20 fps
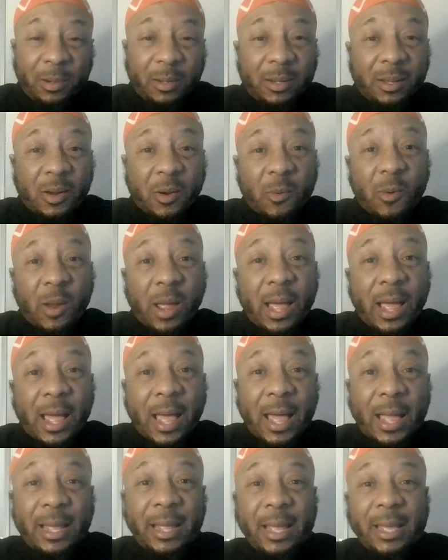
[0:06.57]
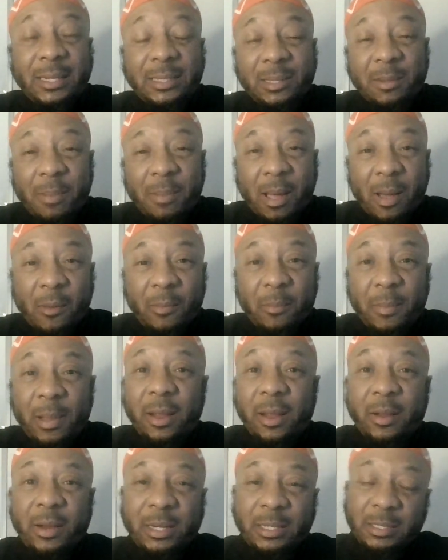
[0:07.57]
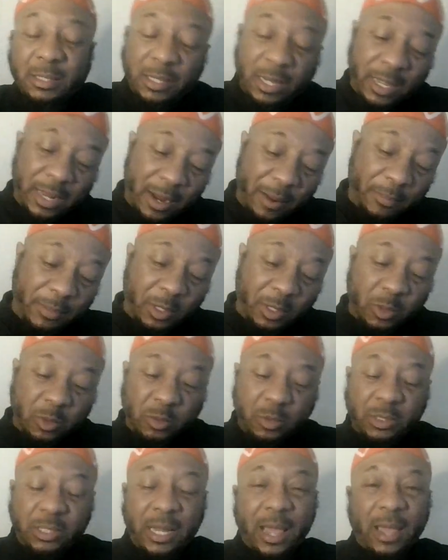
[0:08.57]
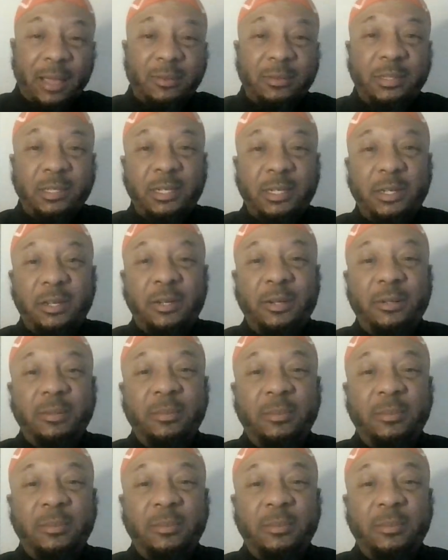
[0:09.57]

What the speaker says: of Quran ayats about marriage, and I'm going to use Tafsir